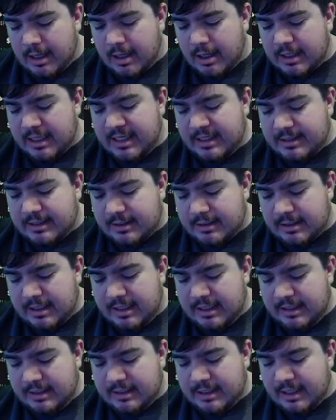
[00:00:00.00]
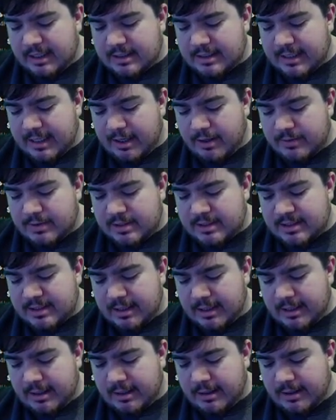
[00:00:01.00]
he kicked out
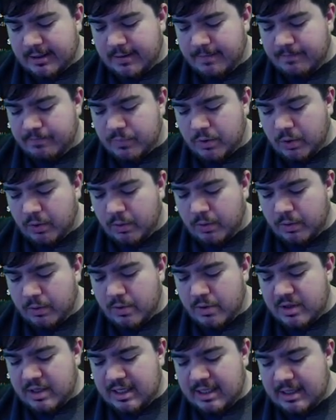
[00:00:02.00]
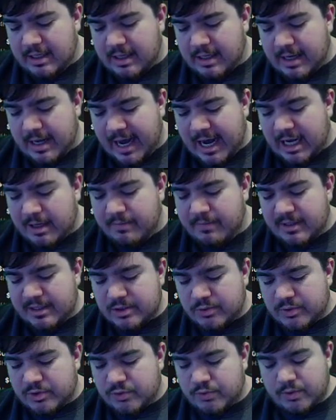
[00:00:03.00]
all the
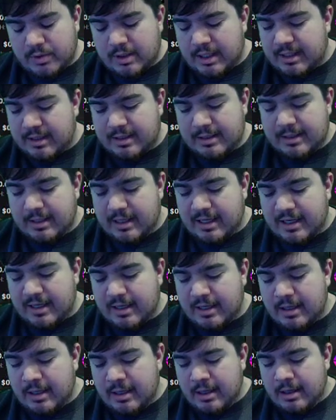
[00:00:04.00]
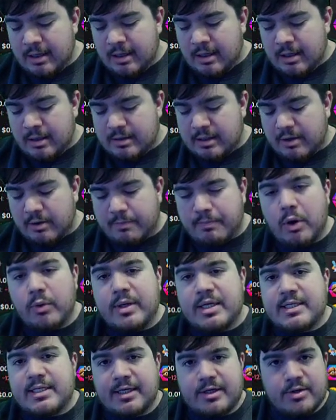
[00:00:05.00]
admins, which were like the other Poke
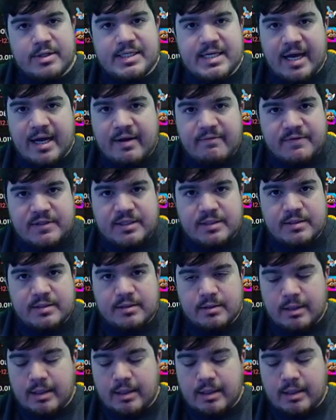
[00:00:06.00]
Ticker devs,